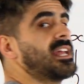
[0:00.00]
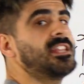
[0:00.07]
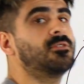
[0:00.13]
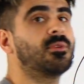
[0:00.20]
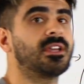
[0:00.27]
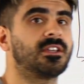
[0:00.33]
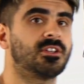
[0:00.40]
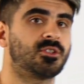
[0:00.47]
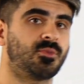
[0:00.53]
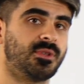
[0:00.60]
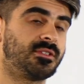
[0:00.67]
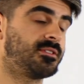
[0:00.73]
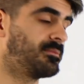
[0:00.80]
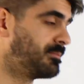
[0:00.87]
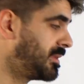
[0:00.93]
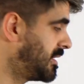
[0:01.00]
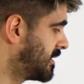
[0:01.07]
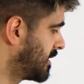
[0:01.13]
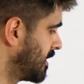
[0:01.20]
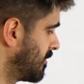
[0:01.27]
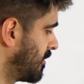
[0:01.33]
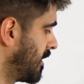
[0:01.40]
anyway because we had
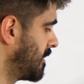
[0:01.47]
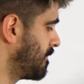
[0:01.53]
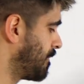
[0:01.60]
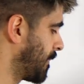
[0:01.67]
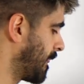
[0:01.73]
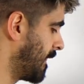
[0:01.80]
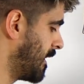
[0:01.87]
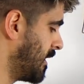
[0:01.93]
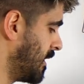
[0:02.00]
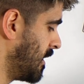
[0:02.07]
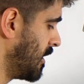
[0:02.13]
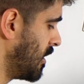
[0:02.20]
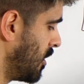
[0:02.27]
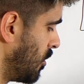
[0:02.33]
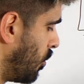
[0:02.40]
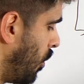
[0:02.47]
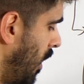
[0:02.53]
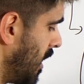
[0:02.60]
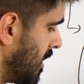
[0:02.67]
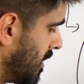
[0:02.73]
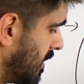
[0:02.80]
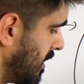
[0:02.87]
completed it, right?
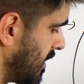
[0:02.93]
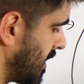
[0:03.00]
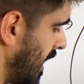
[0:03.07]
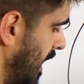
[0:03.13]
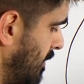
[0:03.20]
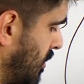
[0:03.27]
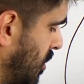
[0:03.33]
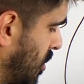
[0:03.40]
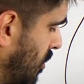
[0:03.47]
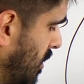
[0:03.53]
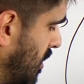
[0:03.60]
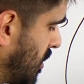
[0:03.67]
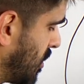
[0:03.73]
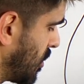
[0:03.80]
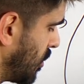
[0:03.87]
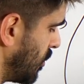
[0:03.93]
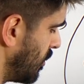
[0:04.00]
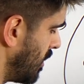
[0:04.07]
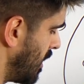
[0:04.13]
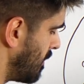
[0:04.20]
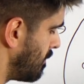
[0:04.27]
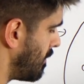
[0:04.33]
1 times 2 is 2,
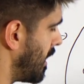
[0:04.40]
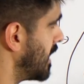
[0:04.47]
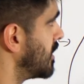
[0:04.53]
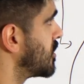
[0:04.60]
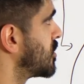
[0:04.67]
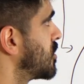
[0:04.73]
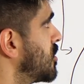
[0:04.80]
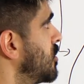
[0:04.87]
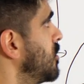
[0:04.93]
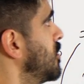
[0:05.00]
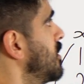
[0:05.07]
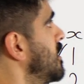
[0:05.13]
minus 2,